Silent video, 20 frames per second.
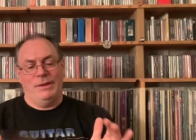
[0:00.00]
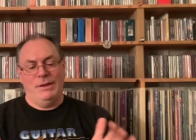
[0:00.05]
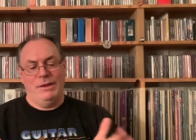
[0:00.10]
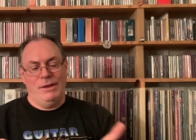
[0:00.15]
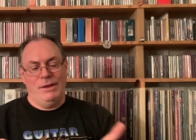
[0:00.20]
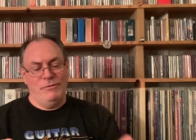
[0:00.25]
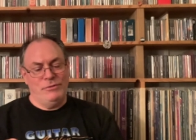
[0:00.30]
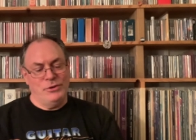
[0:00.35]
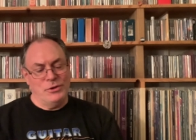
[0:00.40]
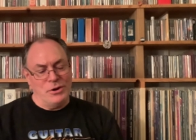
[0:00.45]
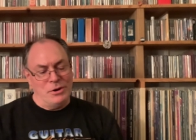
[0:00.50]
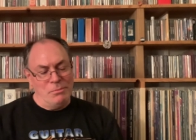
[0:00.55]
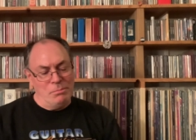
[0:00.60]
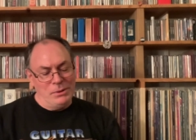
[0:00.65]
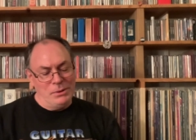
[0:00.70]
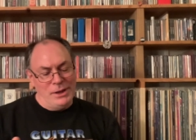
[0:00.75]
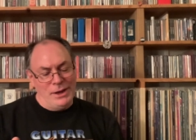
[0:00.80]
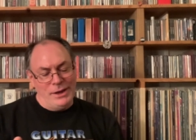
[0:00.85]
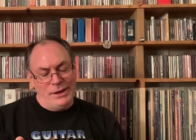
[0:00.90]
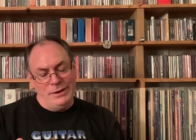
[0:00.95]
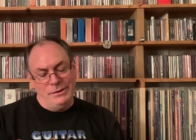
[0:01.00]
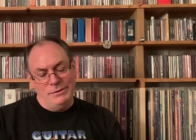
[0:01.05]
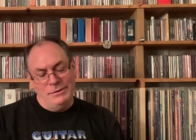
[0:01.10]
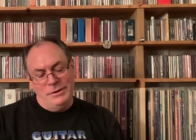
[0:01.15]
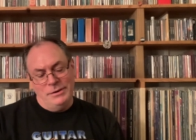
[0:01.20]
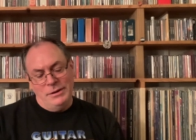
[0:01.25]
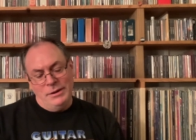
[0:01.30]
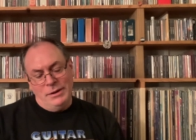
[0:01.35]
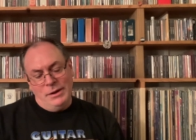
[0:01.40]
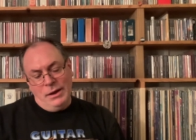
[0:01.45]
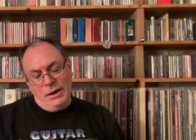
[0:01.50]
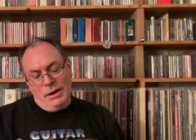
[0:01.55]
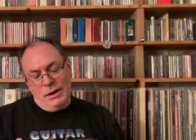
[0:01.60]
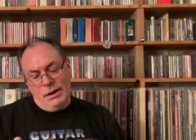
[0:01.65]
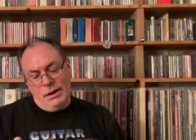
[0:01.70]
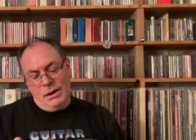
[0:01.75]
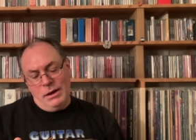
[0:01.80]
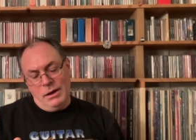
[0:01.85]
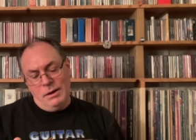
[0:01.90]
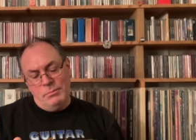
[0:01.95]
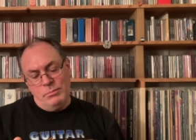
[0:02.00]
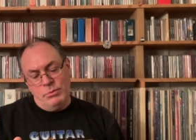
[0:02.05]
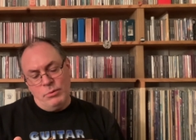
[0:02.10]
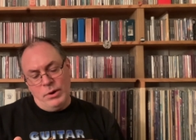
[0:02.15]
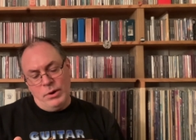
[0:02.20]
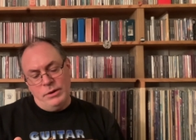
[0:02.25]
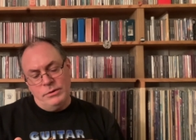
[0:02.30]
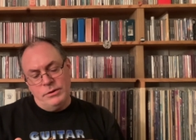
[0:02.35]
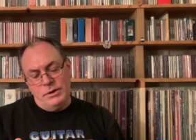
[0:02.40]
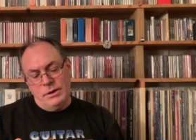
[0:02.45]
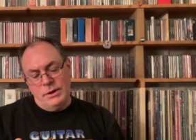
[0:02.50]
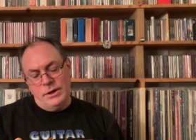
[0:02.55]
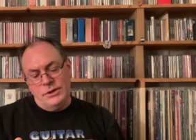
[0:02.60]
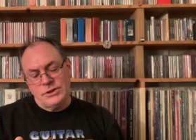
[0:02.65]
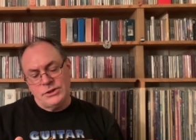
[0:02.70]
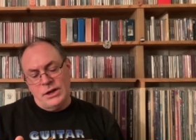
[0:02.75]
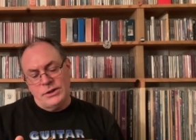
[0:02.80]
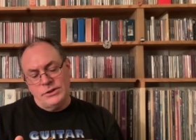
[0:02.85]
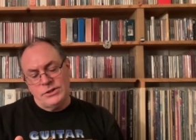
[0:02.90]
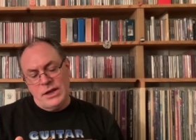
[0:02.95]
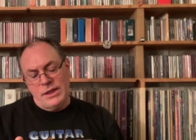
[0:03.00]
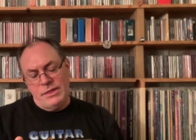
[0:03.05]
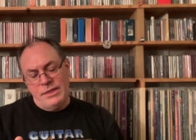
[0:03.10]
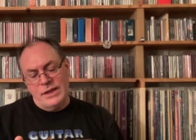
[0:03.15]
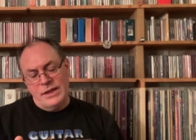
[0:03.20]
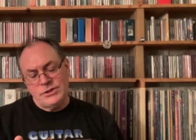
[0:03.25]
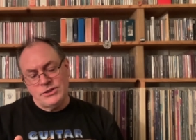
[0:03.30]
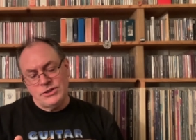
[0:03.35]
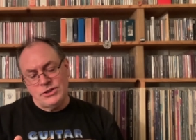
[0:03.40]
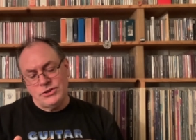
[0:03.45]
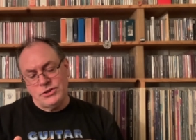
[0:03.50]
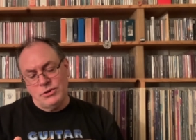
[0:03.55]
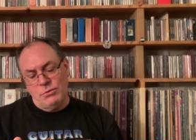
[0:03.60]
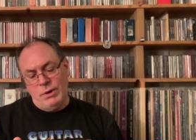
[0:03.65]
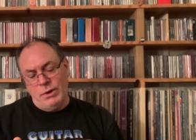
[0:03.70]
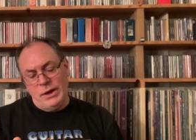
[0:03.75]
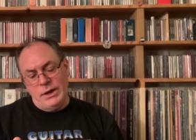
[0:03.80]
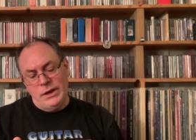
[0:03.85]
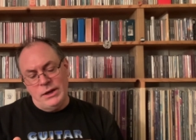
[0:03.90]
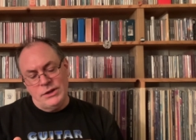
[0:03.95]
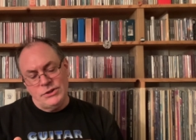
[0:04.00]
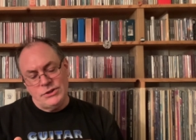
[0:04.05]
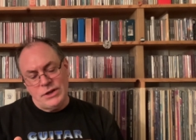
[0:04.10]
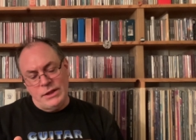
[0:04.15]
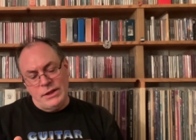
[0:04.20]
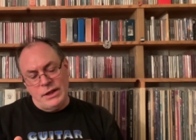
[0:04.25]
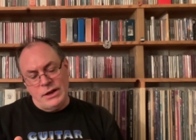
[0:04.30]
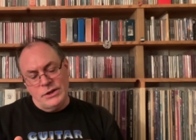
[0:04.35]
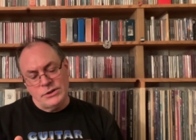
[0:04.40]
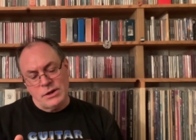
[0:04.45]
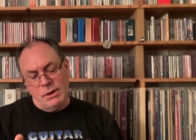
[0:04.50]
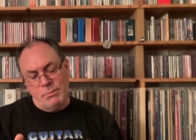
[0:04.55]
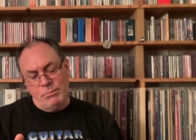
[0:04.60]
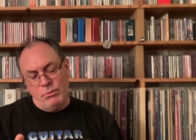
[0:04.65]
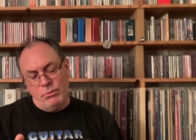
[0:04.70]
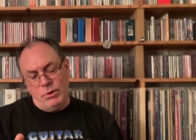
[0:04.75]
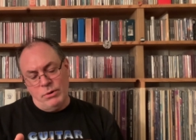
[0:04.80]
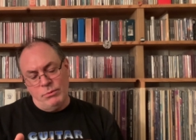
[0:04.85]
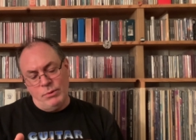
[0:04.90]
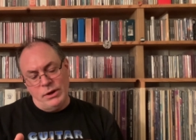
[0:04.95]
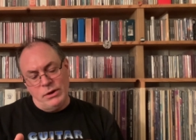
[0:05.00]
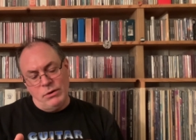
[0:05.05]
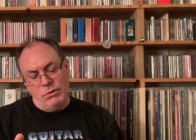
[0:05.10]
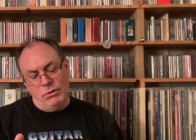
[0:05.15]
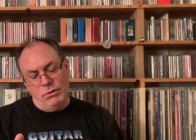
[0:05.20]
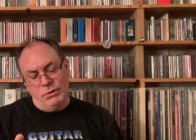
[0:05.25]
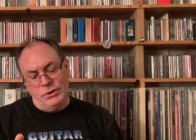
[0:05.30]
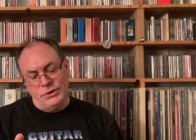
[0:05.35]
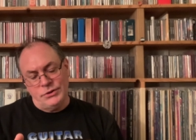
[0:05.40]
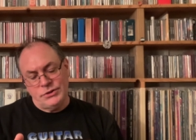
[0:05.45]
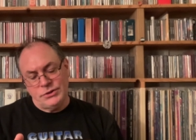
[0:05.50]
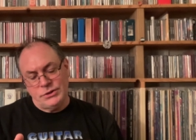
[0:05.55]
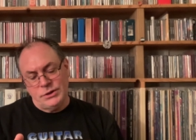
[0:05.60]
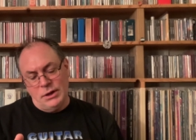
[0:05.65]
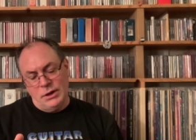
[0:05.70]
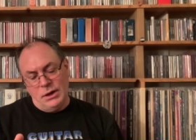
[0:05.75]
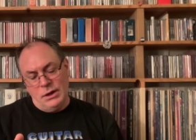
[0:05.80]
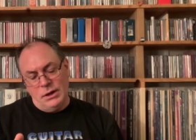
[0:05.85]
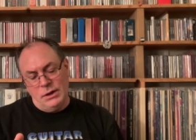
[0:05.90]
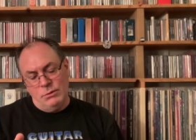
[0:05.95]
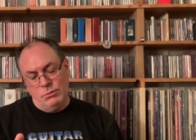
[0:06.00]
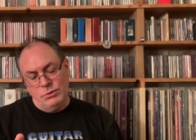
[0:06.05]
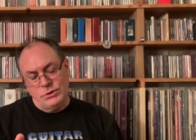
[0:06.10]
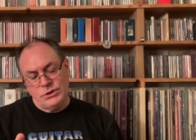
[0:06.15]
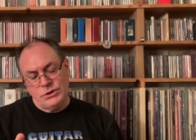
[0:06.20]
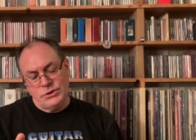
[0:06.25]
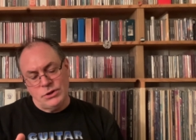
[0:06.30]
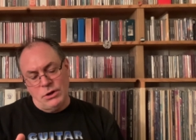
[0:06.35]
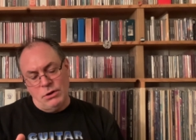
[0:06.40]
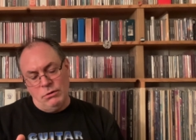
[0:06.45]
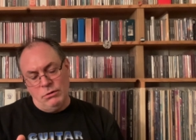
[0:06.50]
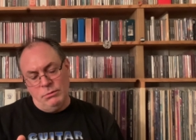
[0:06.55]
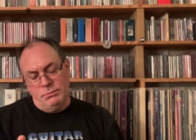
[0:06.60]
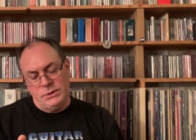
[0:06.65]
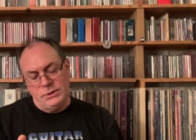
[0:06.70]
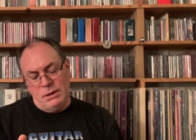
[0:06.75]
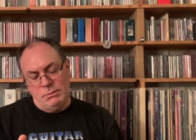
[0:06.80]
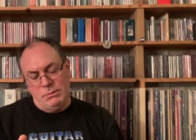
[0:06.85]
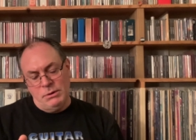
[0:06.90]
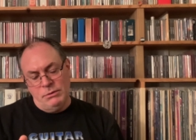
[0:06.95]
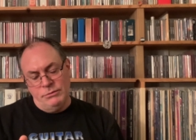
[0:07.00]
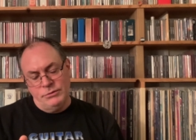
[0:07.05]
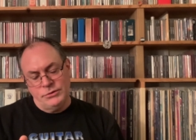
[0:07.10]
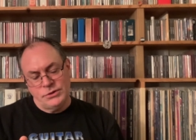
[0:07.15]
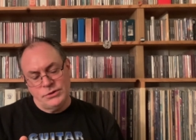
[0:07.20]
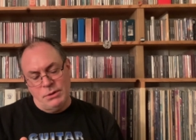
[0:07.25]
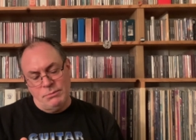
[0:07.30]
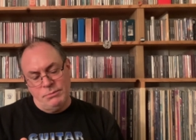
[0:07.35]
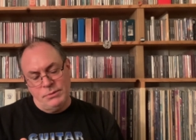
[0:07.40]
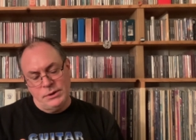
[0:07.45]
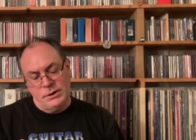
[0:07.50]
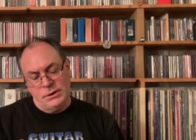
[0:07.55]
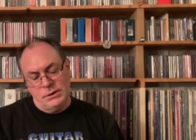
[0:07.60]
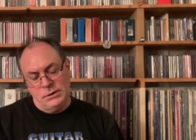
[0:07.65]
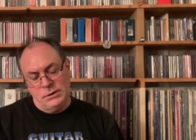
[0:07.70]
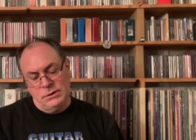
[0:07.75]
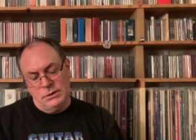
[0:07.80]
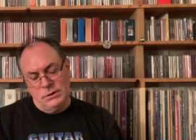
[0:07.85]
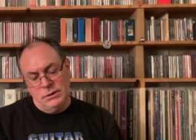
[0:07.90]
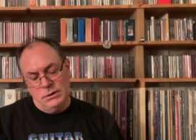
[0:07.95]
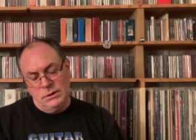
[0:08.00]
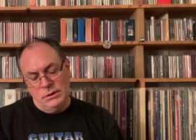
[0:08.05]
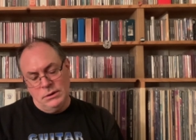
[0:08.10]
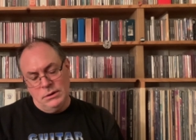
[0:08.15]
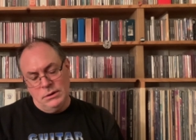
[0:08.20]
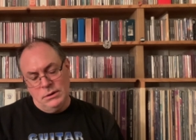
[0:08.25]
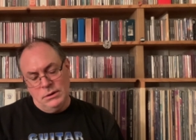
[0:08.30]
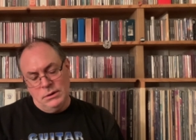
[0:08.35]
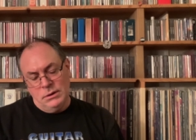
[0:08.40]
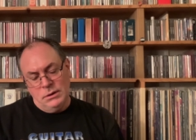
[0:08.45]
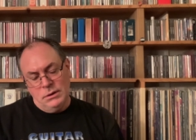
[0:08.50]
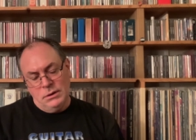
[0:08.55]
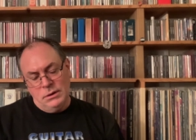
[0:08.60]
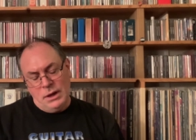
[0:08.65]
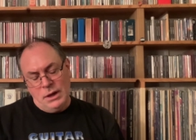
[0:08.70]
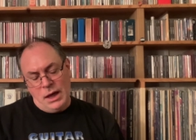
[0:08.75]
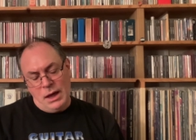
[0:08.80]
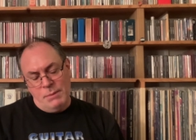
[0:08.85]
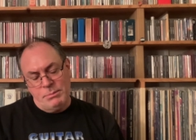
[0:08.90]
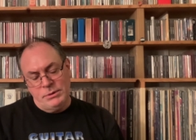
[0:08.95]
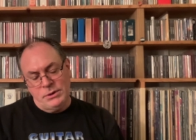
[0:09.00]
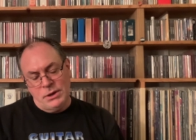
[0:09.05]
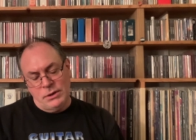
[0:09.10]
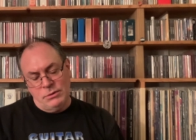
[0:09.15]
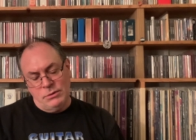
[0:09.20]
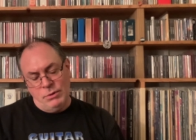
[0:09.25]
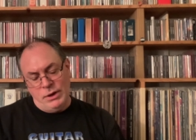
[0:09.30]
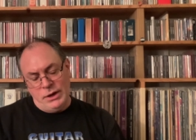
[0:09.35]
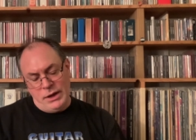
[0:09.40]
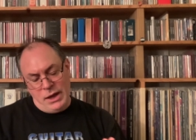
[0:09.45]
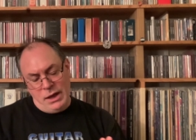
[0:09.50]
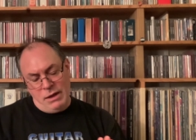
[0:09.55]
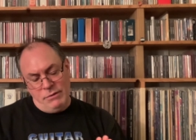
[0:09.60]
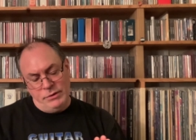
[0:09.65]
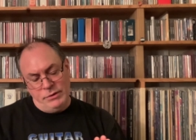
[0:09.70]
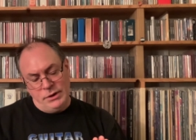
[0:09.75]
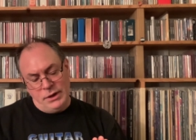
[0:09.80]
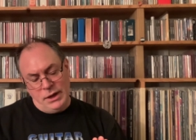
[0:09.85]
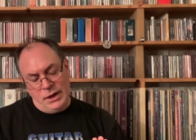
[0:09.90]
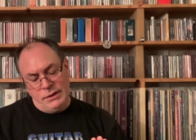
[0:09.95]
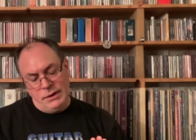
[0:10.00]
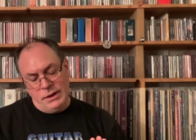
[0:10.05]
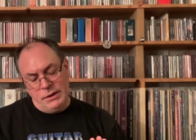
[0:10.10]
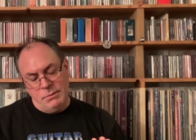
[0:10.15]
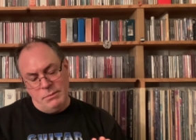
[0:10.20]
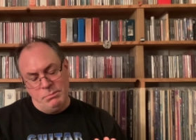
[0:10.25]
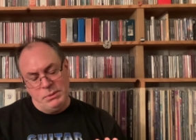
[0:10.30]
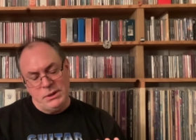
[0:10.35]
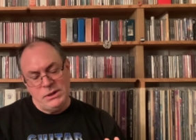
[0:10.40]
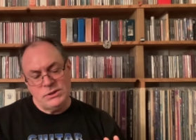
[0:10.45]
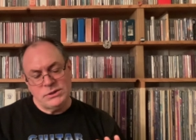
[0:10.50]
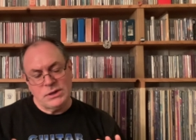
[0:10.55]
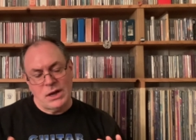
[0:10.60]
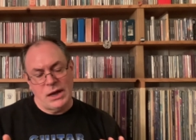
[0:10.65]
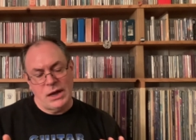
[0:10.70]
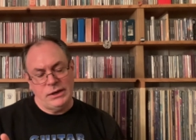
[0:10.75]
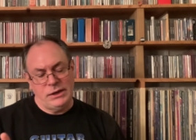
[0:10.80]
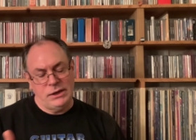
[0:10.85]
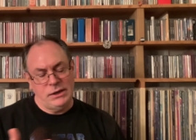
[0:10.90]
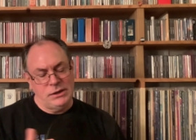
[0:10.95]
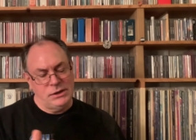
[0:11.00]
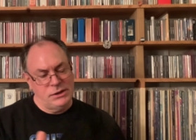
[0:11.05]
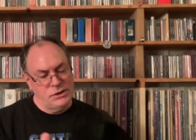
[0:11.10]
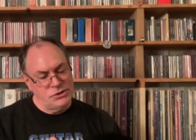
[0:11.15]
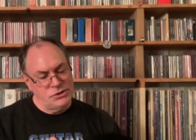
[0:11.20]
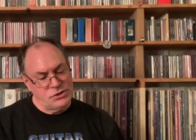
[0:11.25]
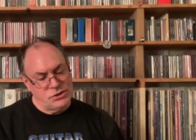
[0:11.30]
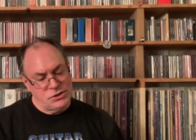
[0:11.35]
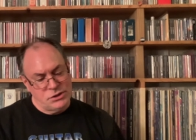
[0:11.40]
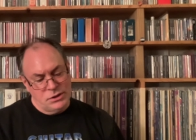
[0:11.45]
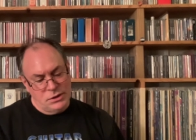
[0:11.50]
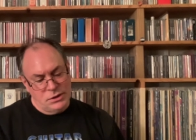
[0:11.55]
If you're gonna play it. It's got That's Just the Way It Is, and then it's got Broadway Chorus, which is the home demo of Something Happened on the Way to Heaven. And then the B-side is